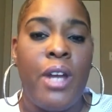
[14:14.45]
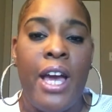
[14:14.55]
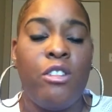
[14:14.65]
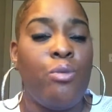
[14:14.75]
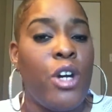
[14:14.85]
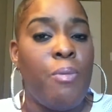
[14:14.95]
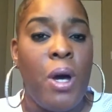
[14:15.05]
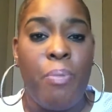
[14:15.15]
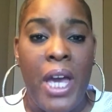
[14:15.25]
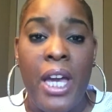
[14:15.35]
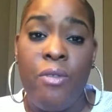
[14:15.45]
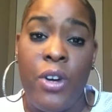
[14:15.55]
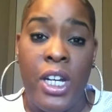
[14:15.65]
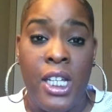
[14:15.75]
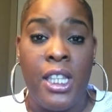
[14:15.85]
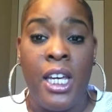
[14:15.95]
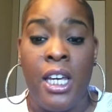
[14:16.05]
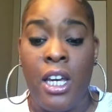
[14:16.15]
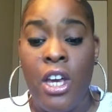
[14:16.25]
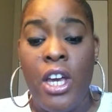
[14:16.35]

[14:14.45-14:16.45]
not have to worry about paying for anything,